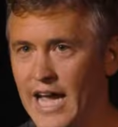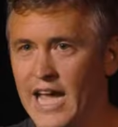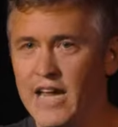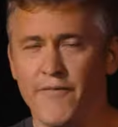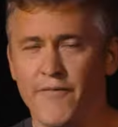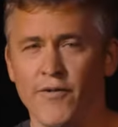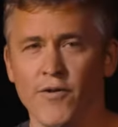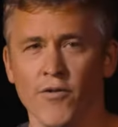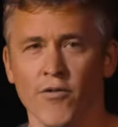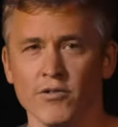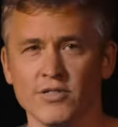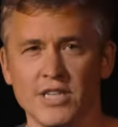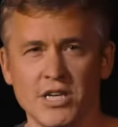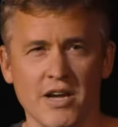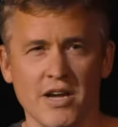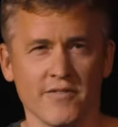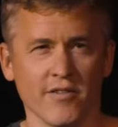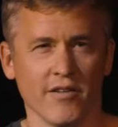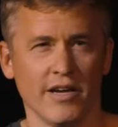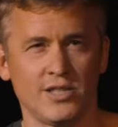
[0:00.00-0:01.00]
I hate funerals. Then
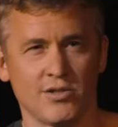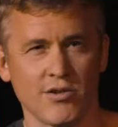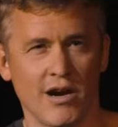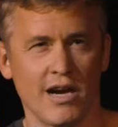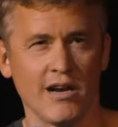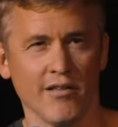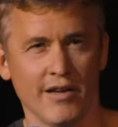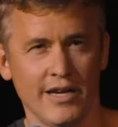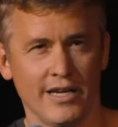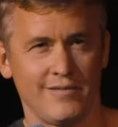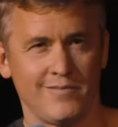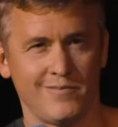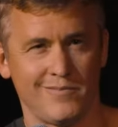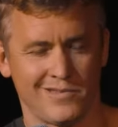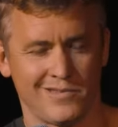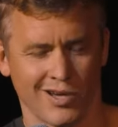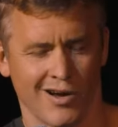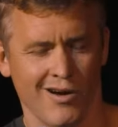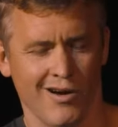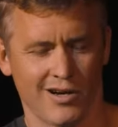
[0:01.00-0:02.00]
you have to like try to like
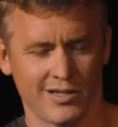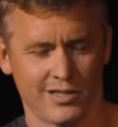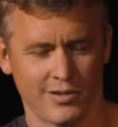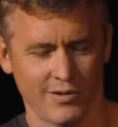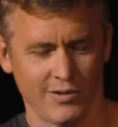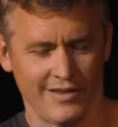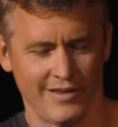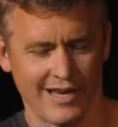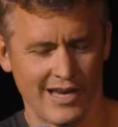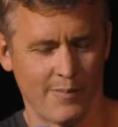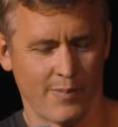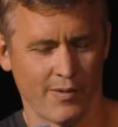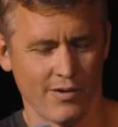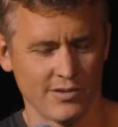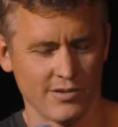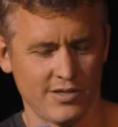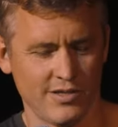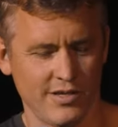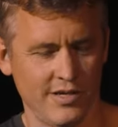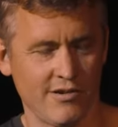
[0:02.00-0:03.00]
talk to a dead
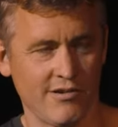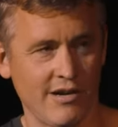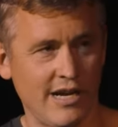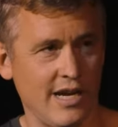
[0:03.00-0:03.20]
person in your